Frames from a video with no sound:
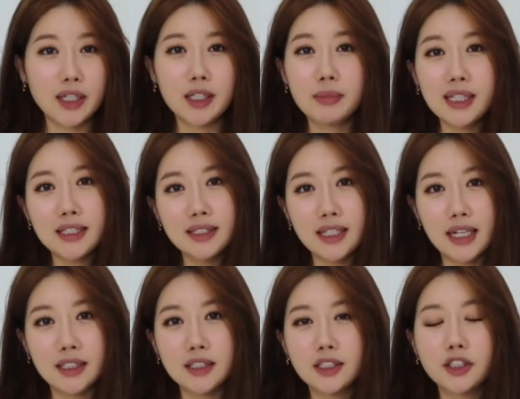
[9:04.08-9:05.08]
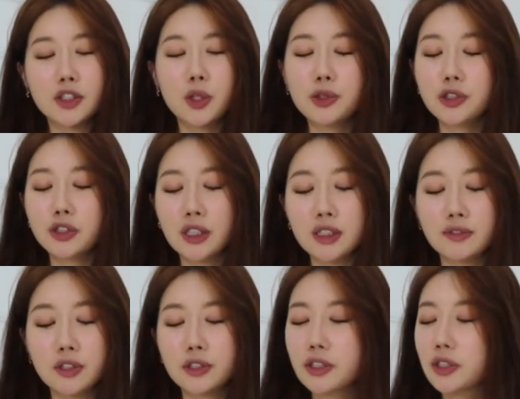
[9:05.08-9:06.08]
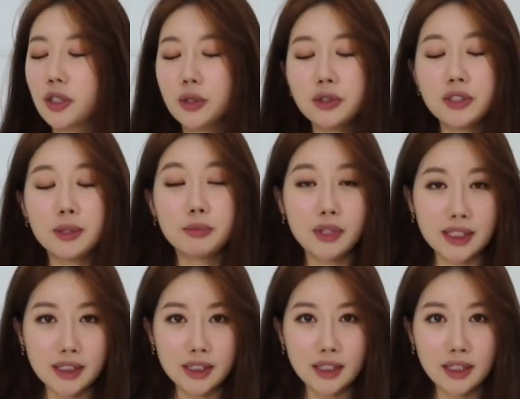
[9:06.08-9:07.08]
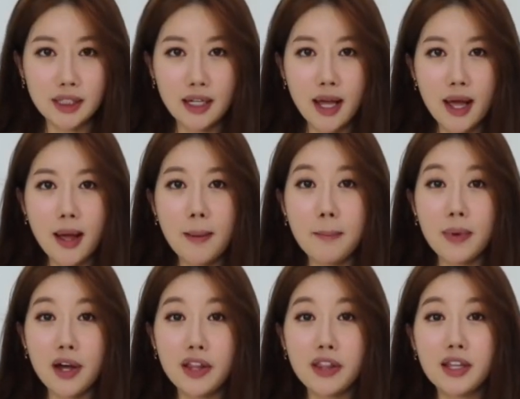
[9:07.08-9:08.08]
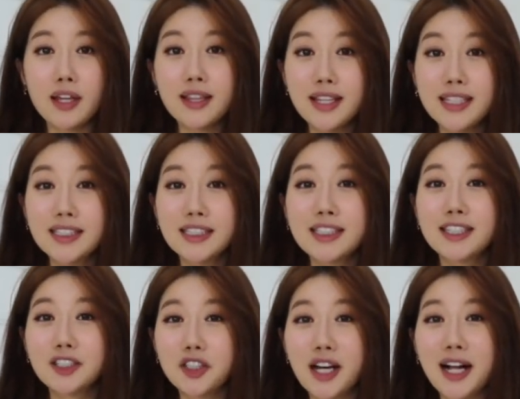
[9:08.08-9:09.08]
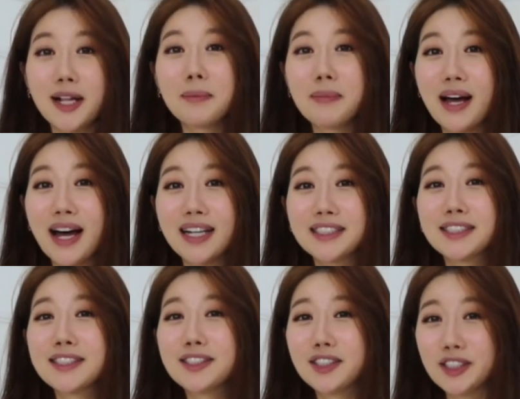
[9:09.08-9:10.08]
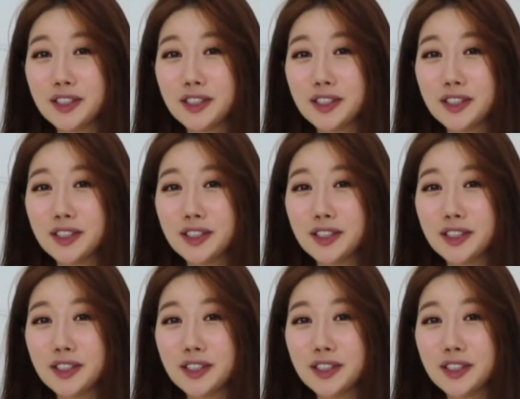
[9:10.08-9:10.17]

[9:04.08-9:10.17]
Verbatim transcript: be intense, so stressful, so depressing, but this shall pass too.